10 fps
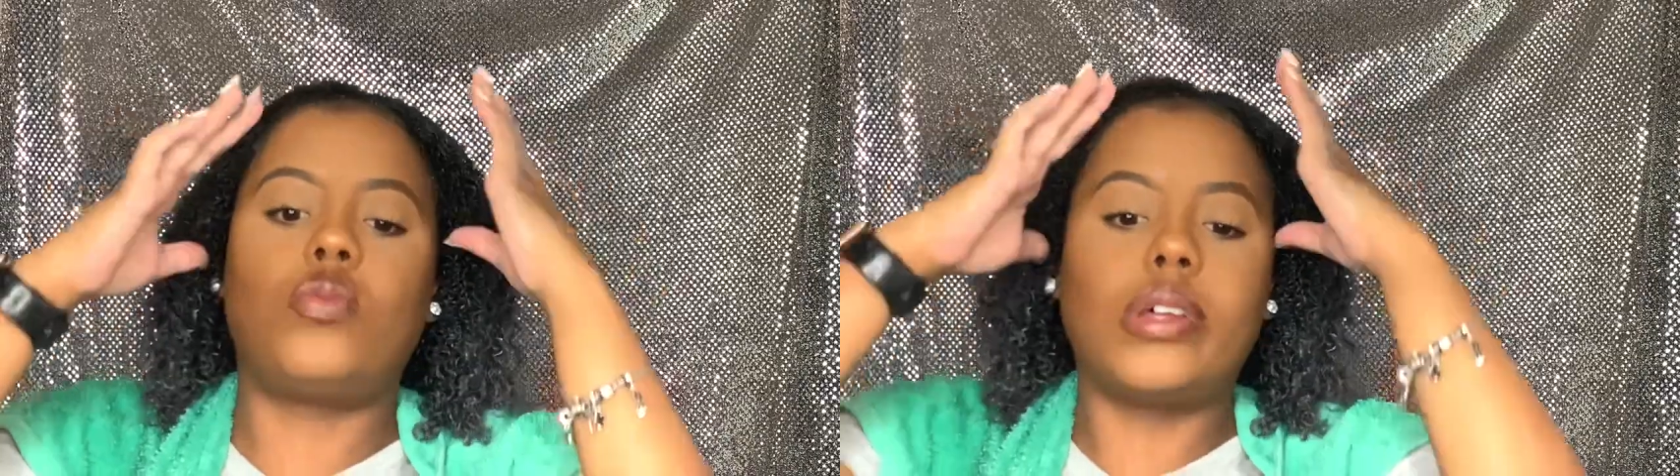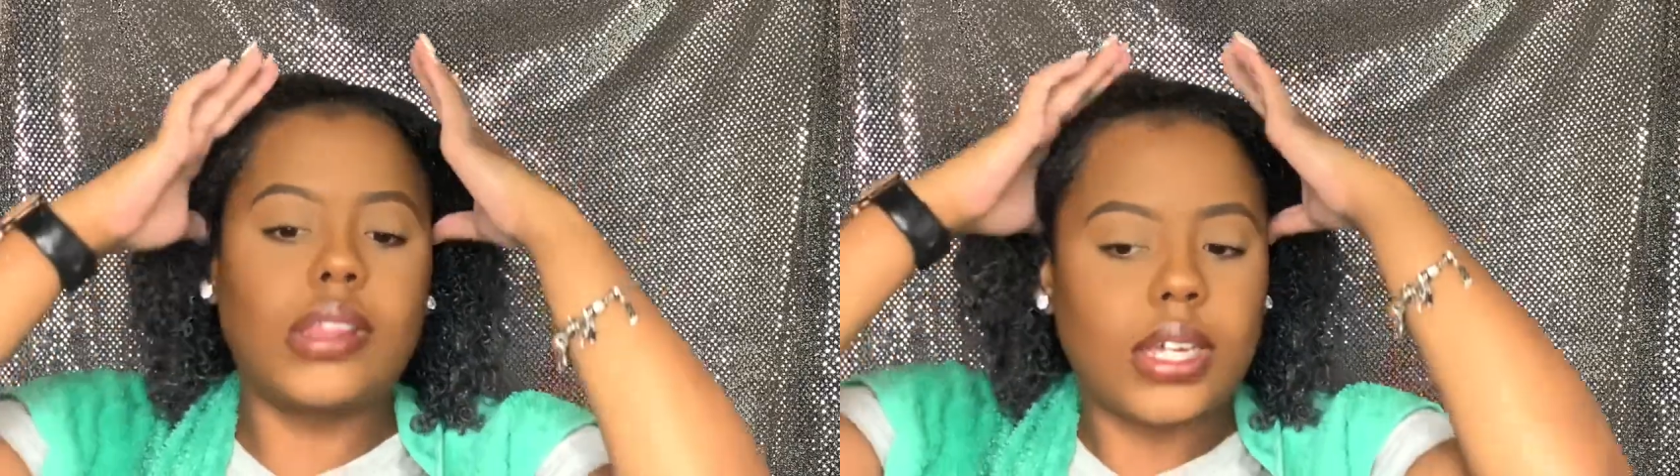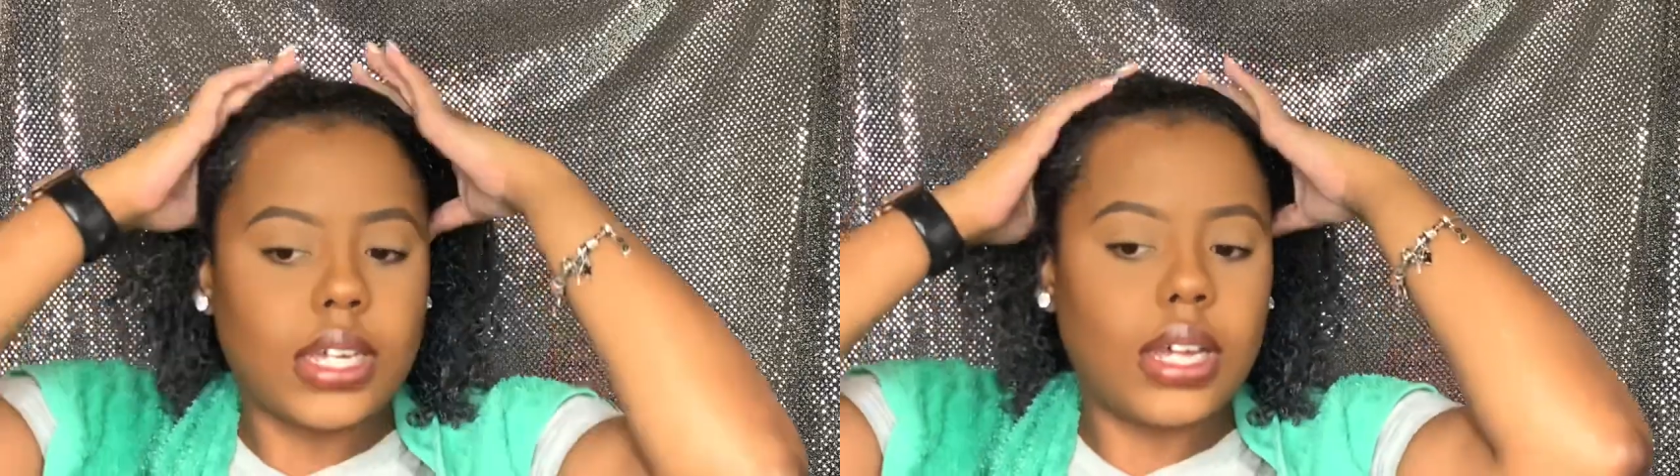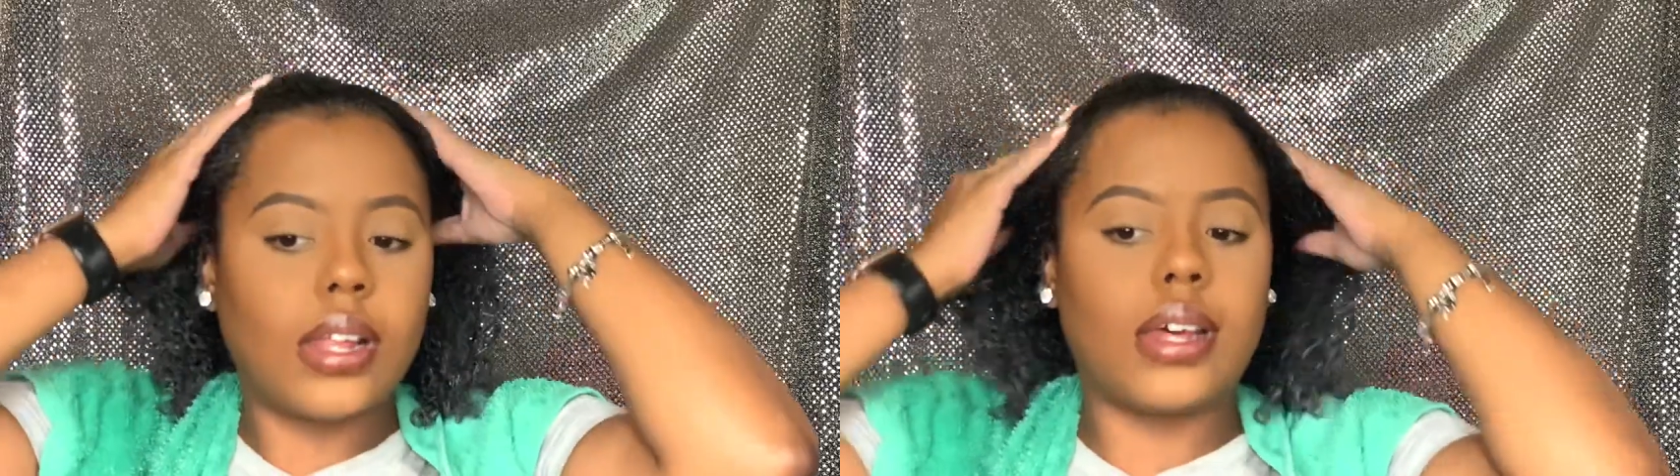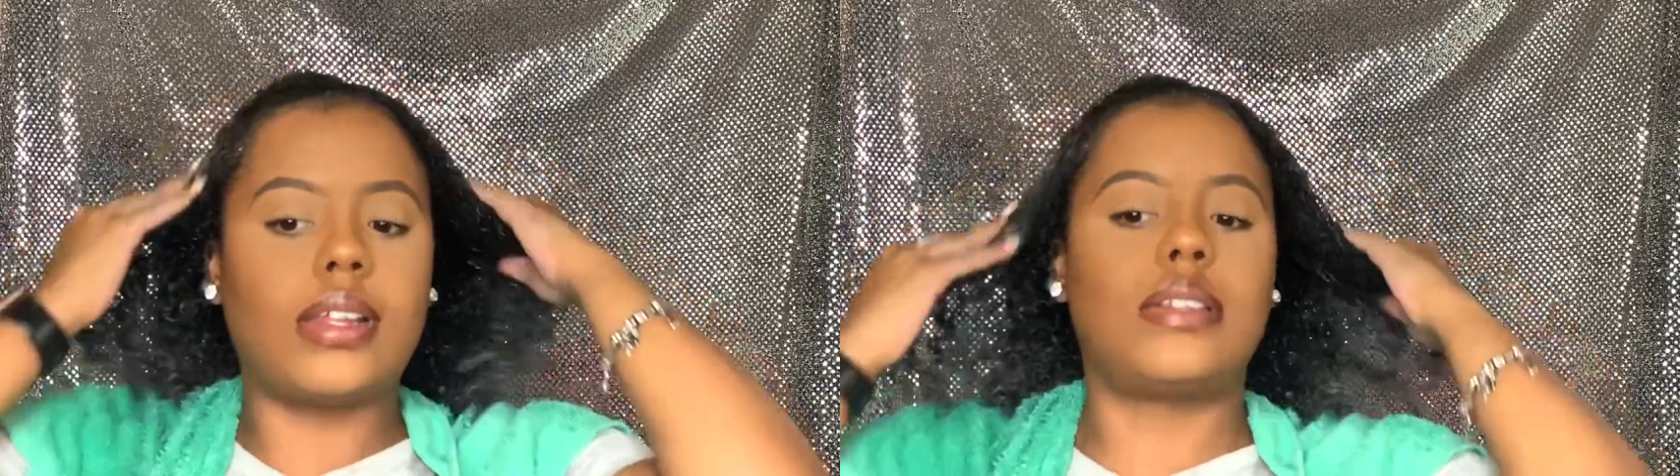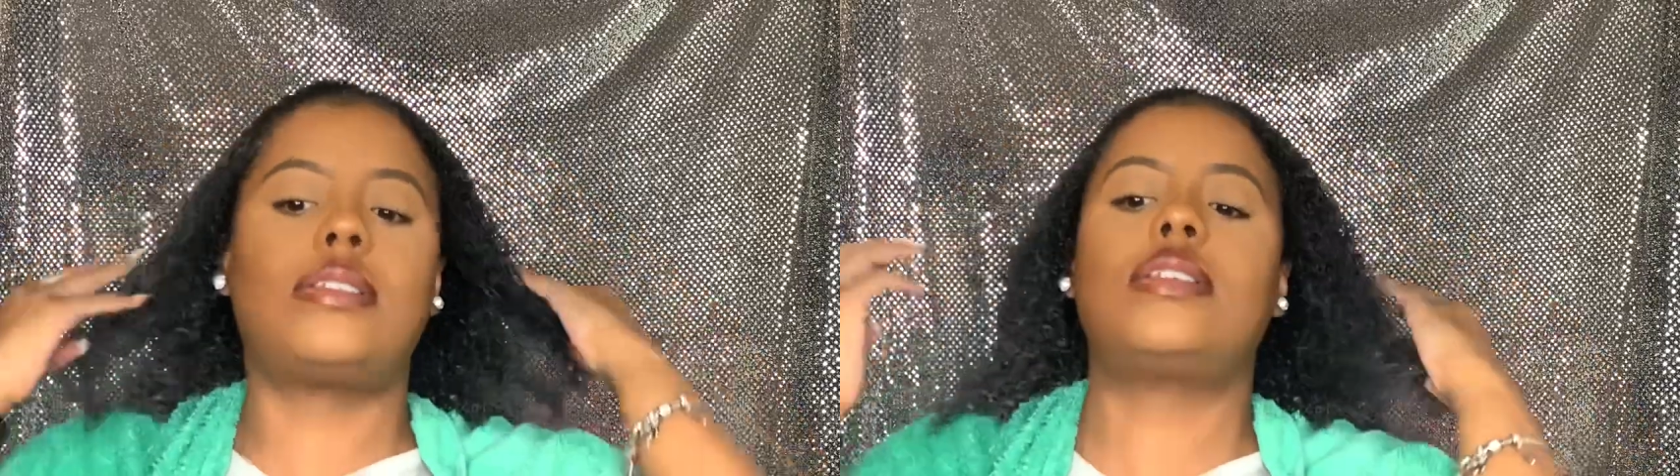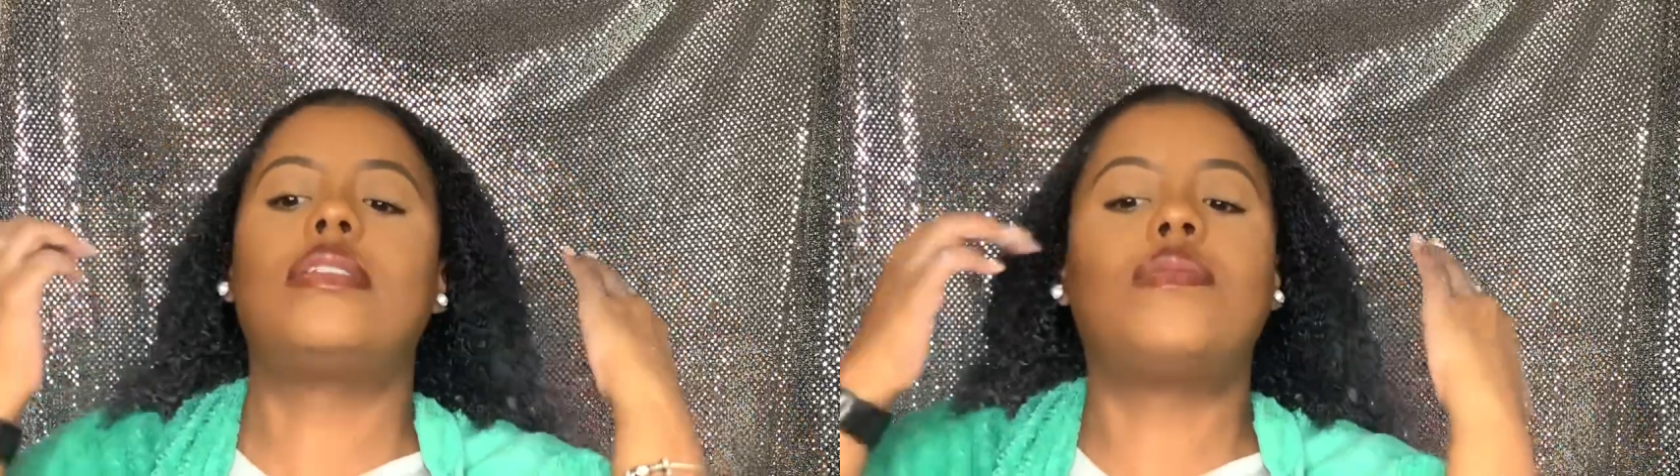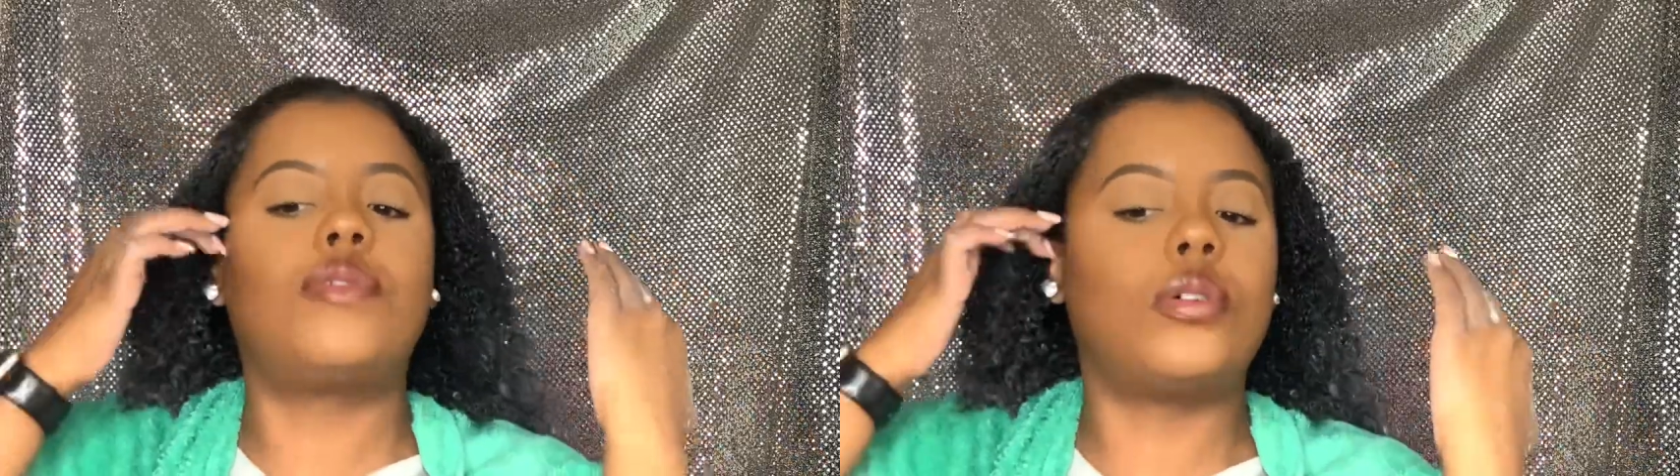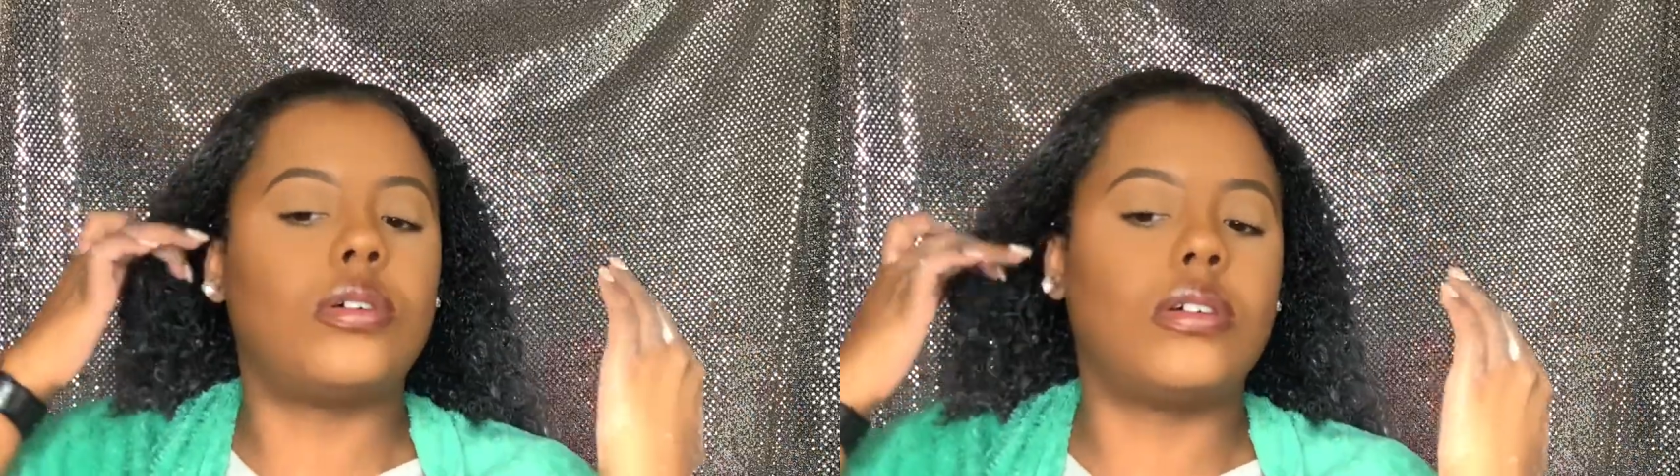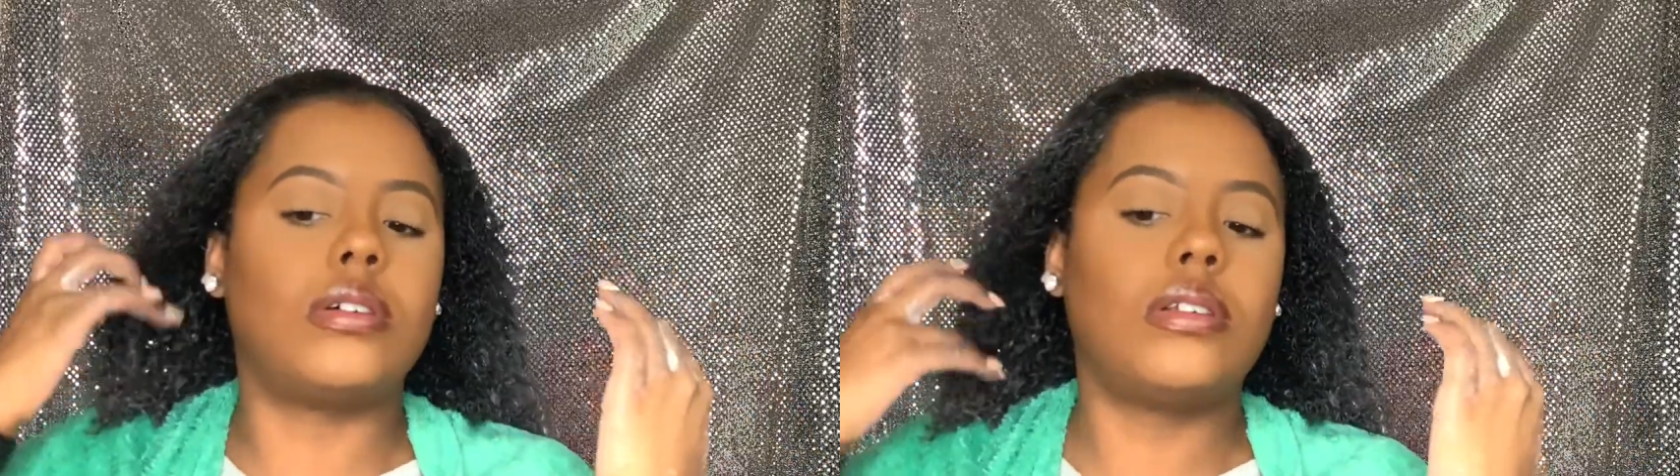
with it and let it sit for